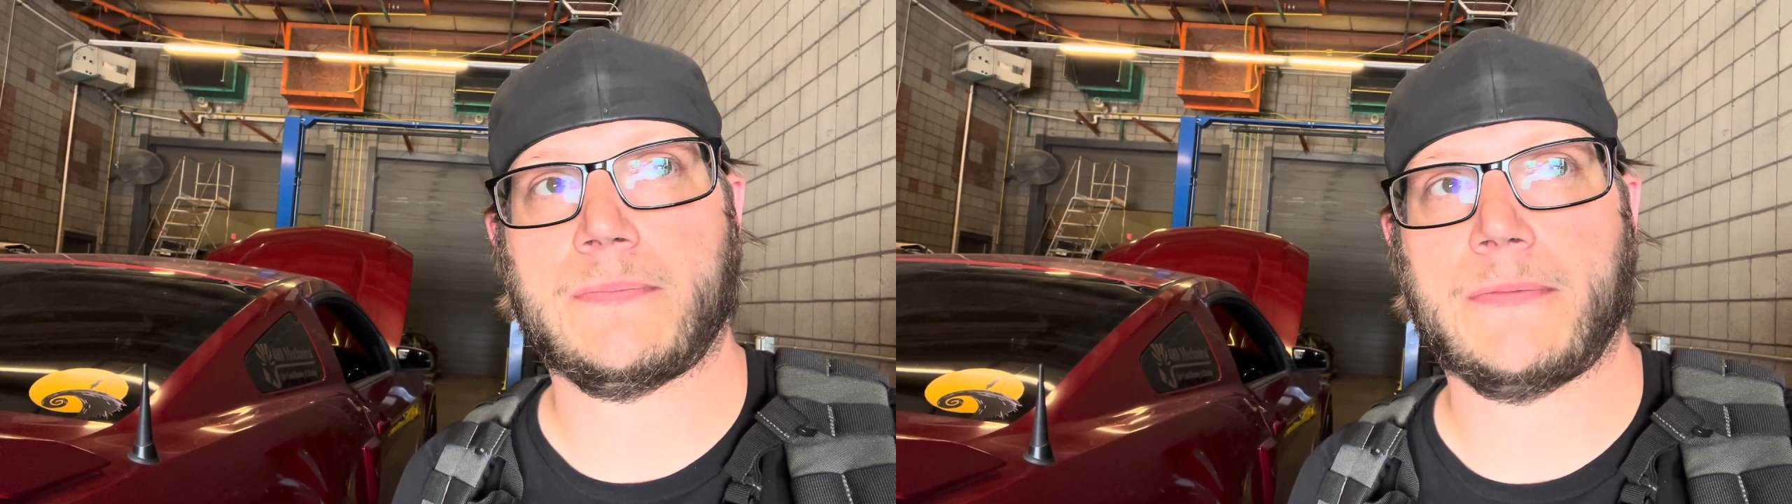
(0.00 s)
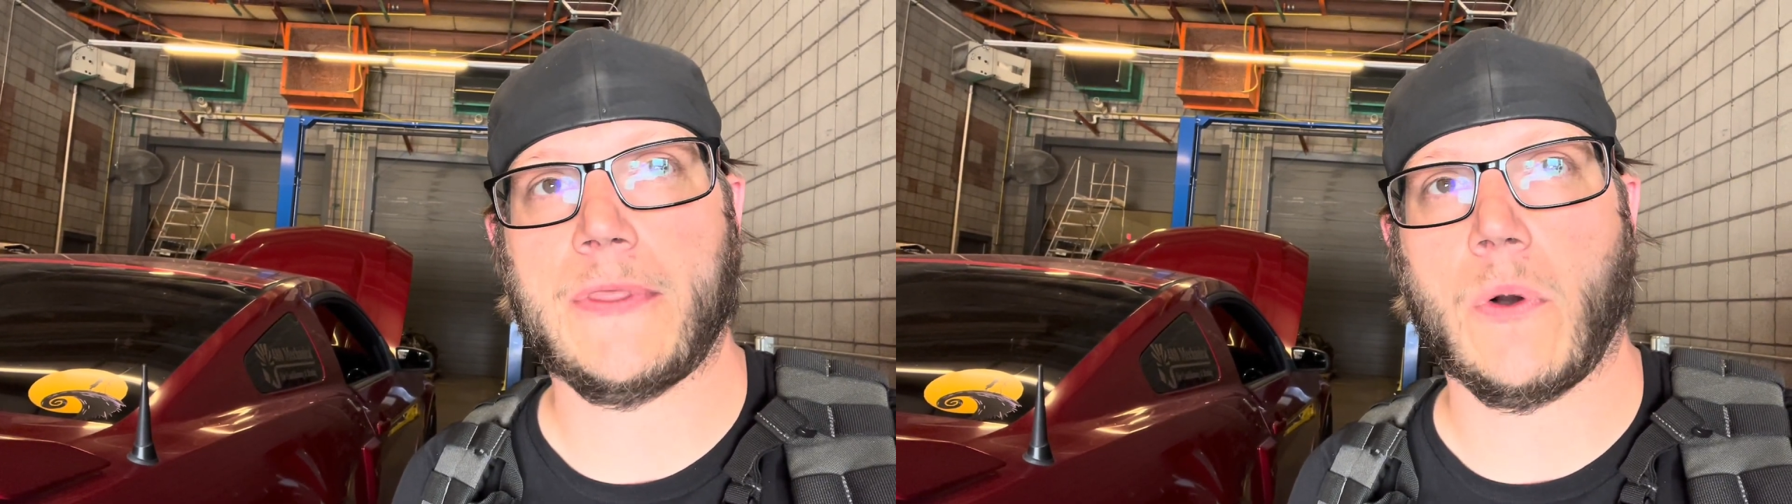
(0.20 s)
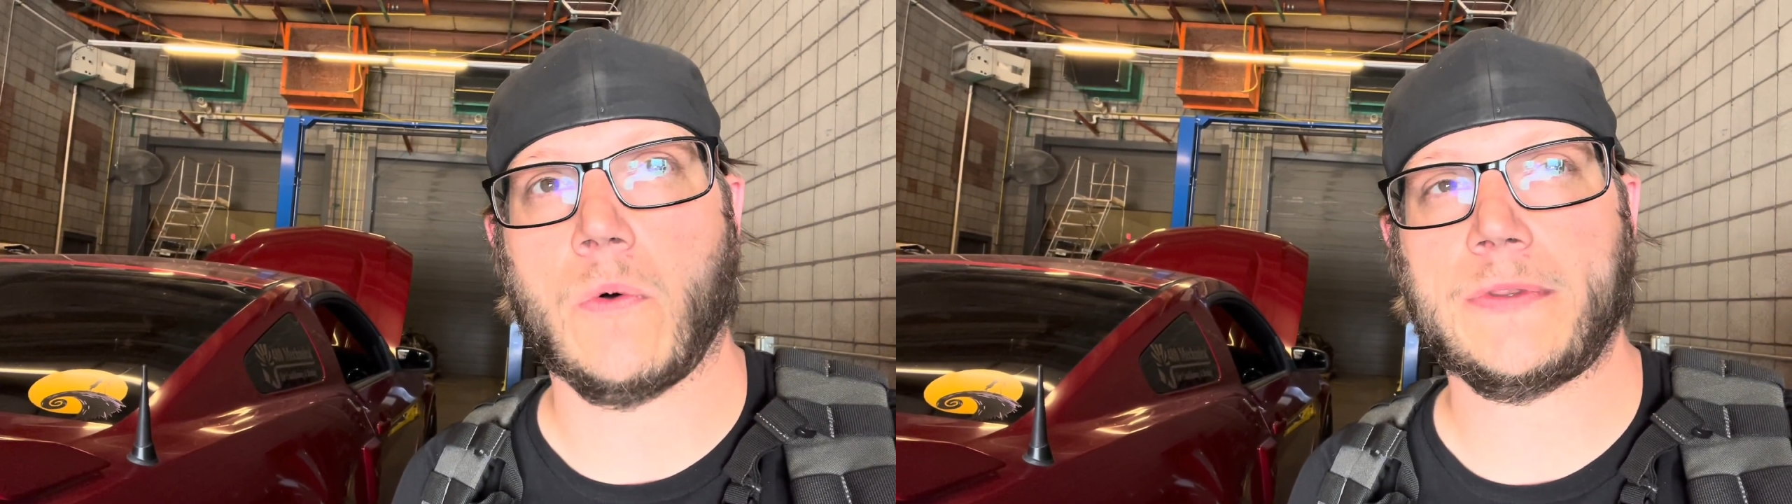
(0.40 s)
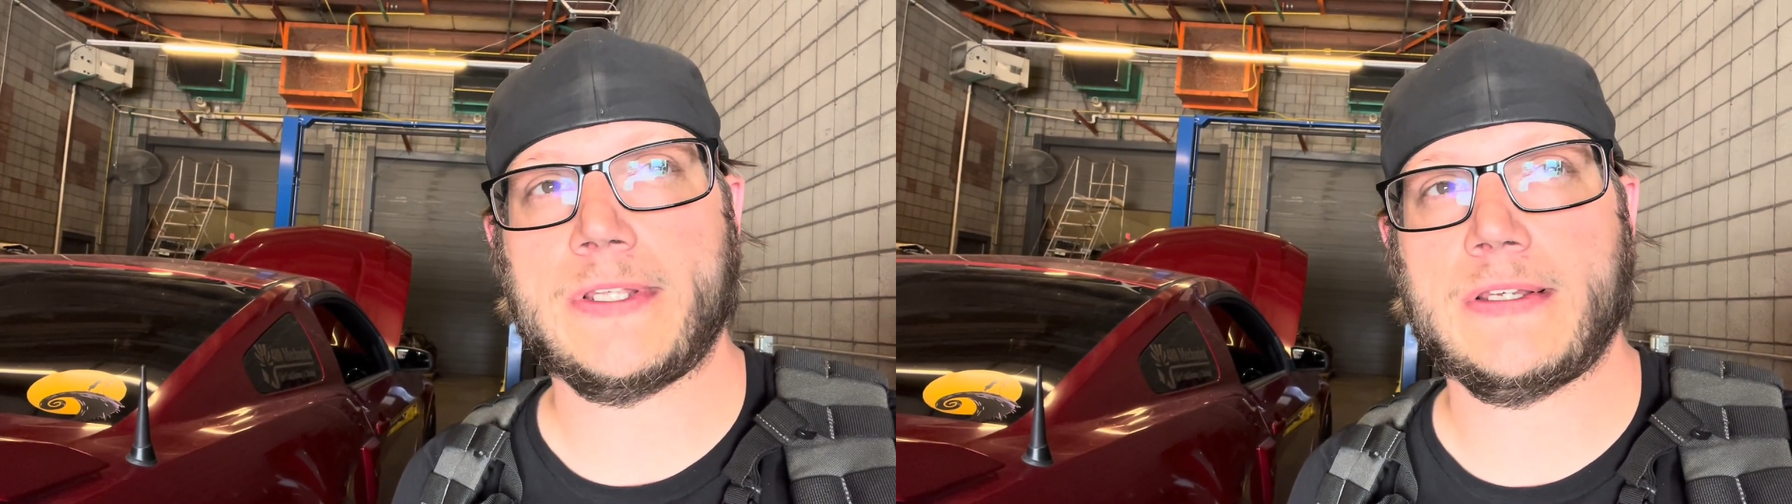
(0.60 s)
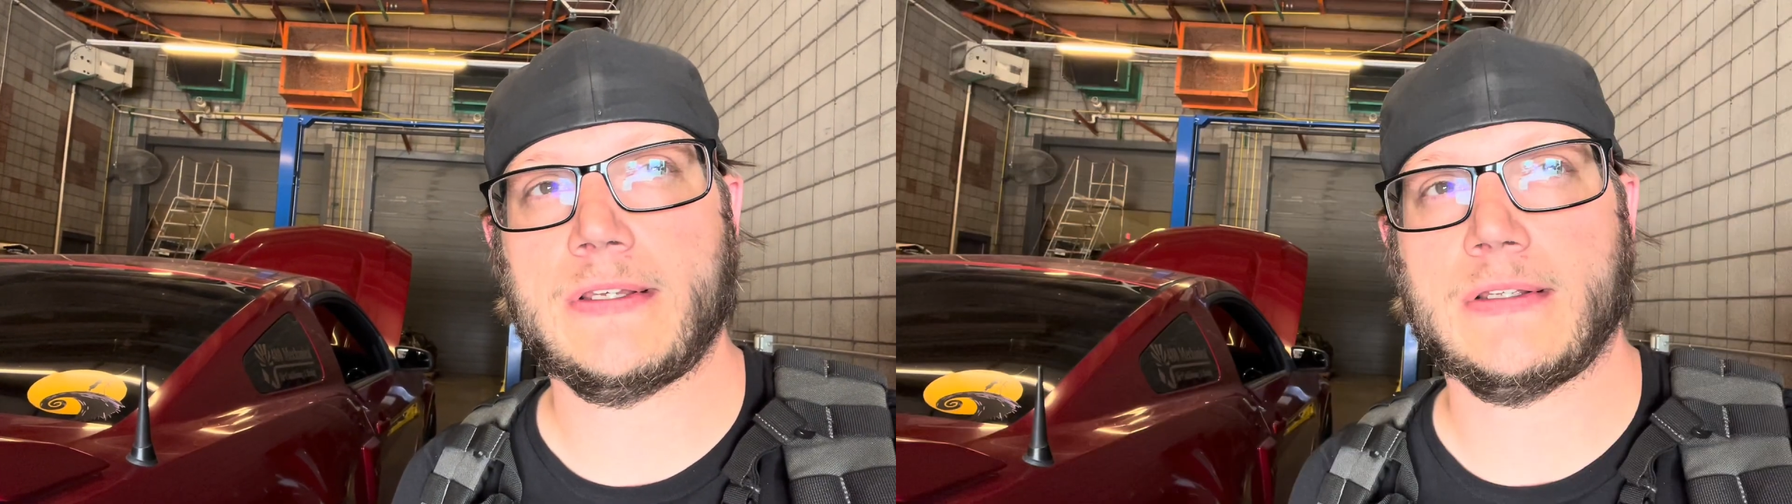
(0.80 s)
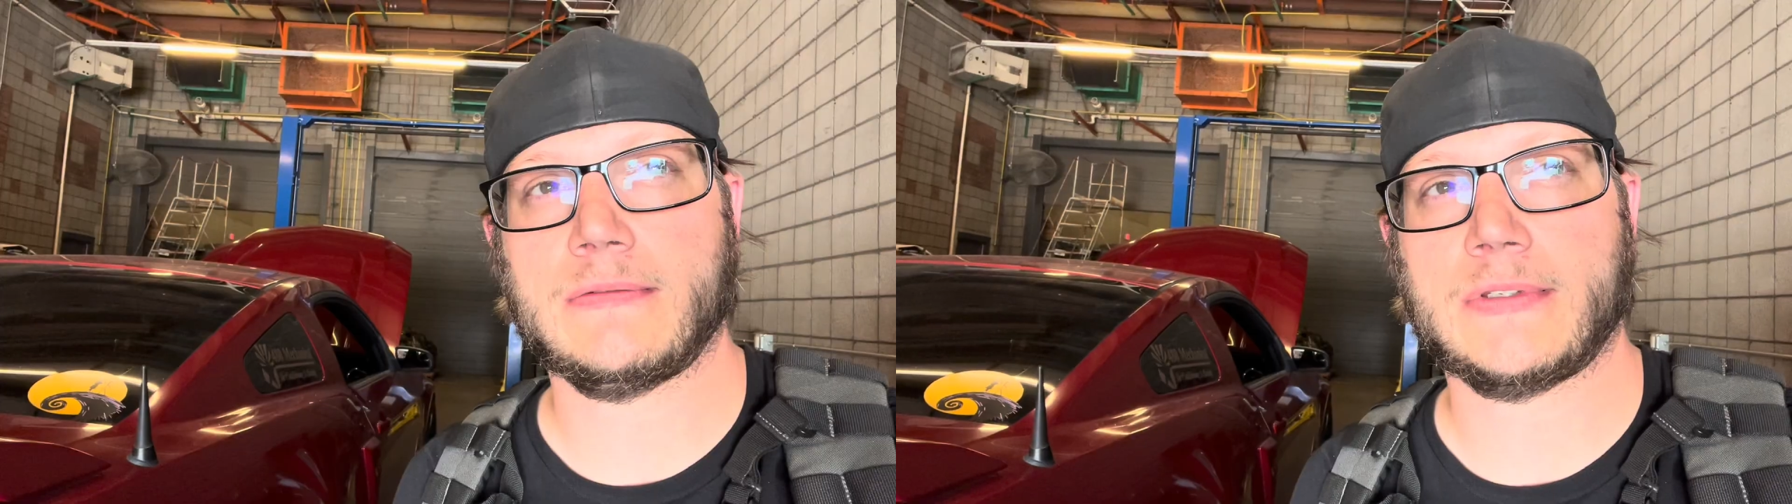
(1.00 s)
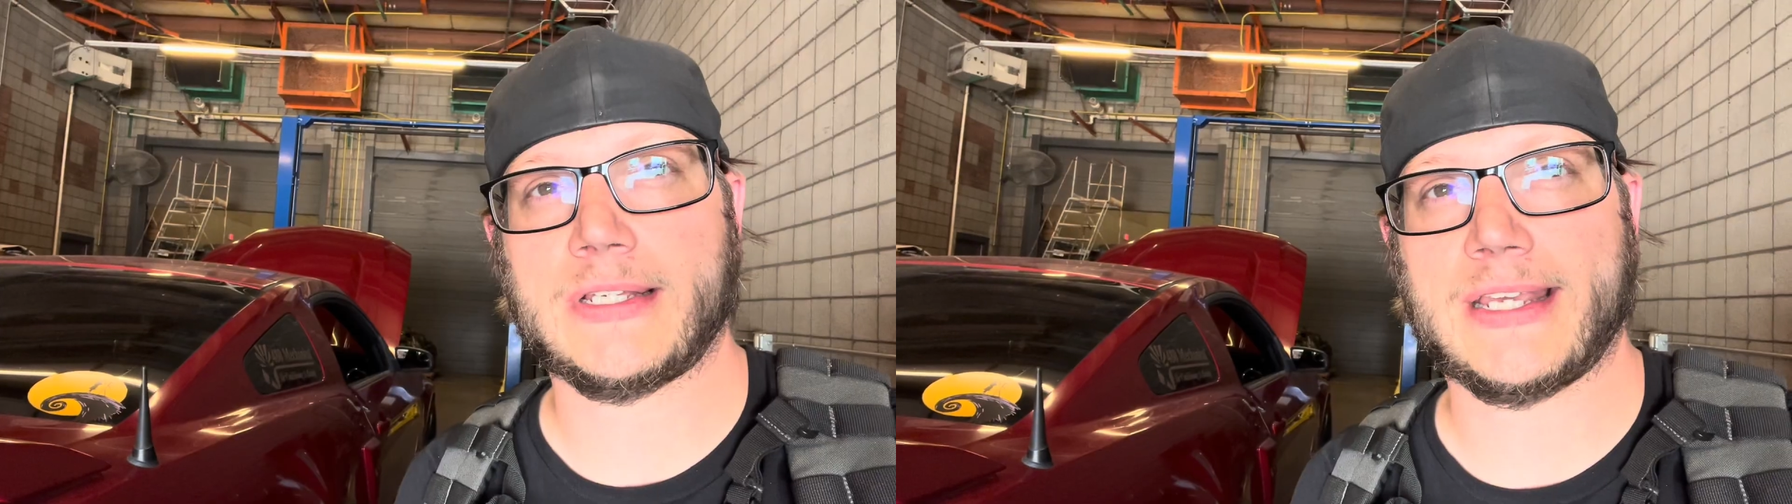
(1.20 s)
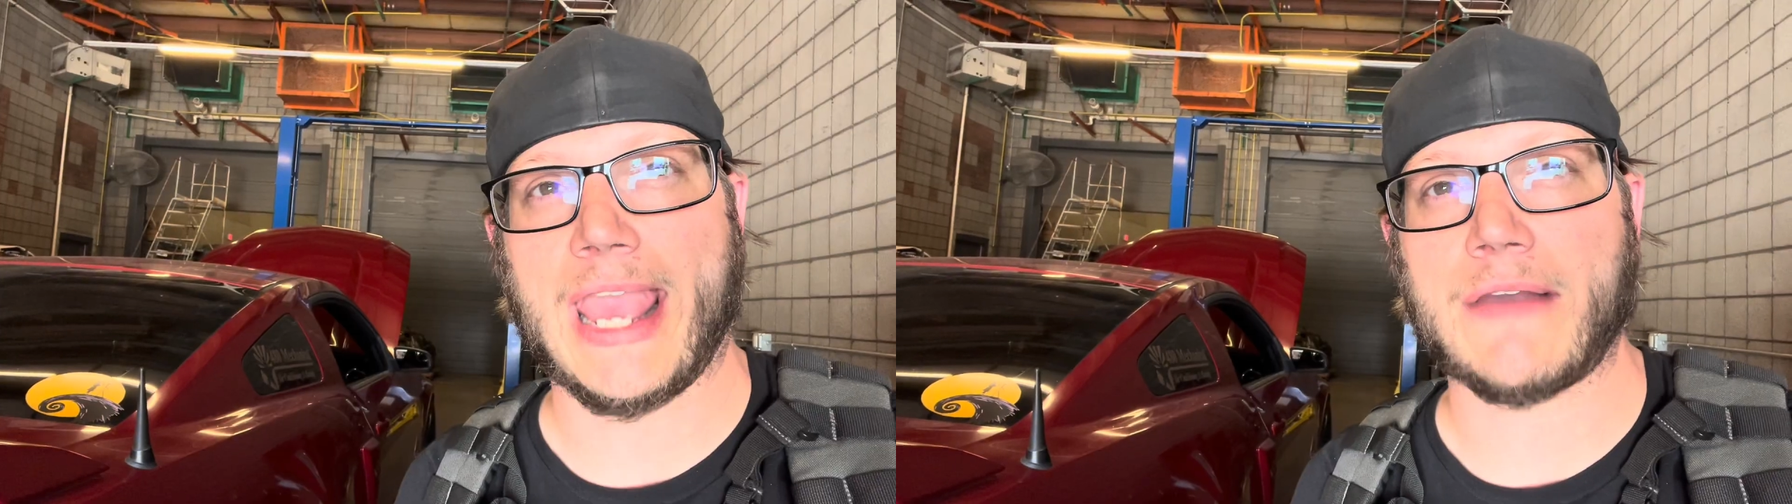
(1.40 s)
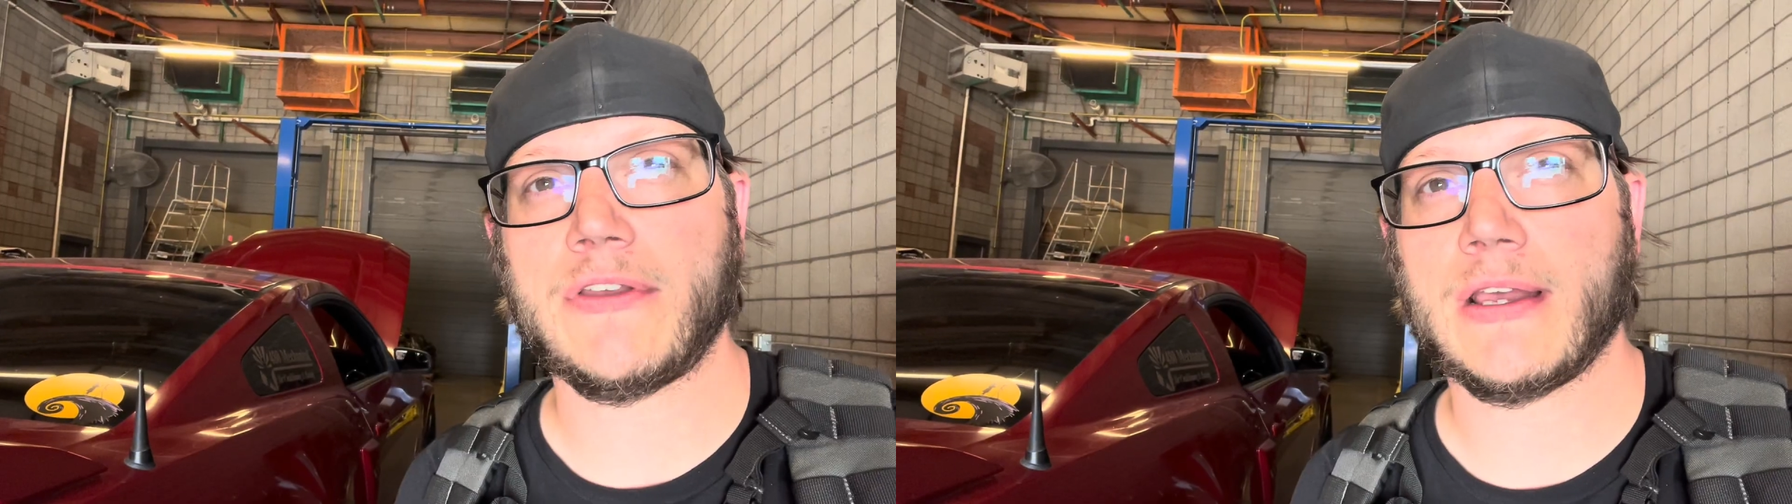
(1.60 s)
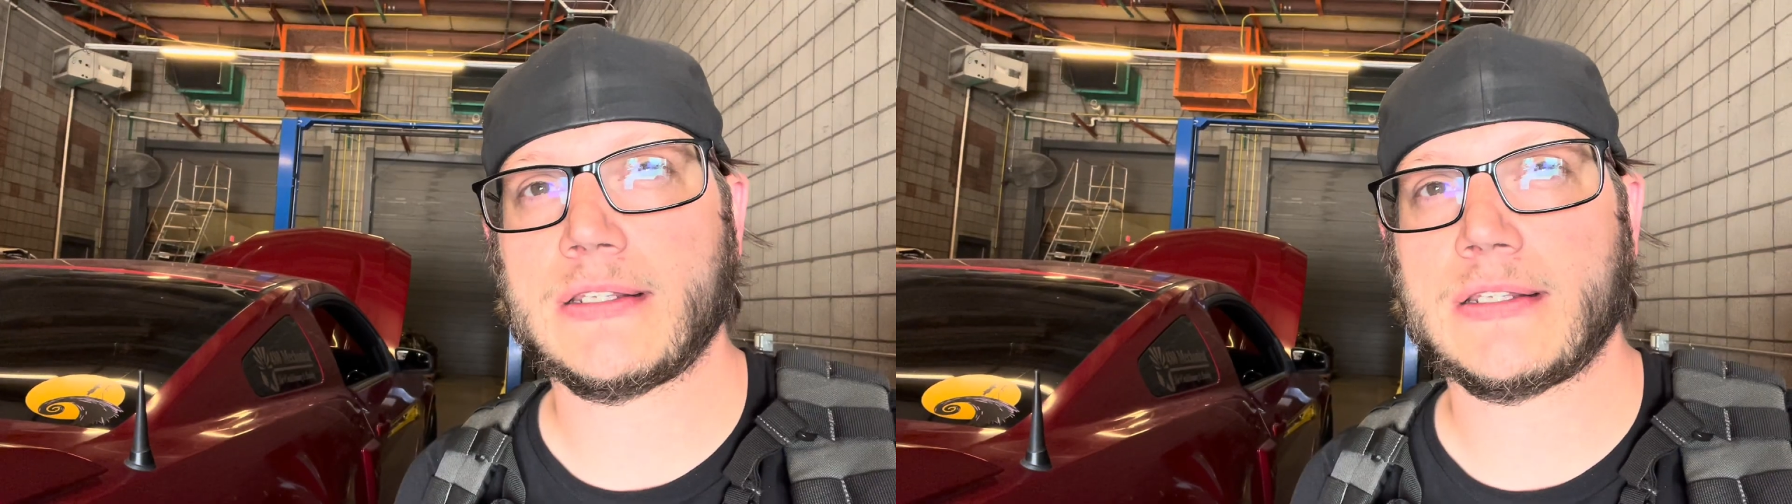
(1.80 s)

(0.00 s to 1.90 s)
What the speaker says: the only caveat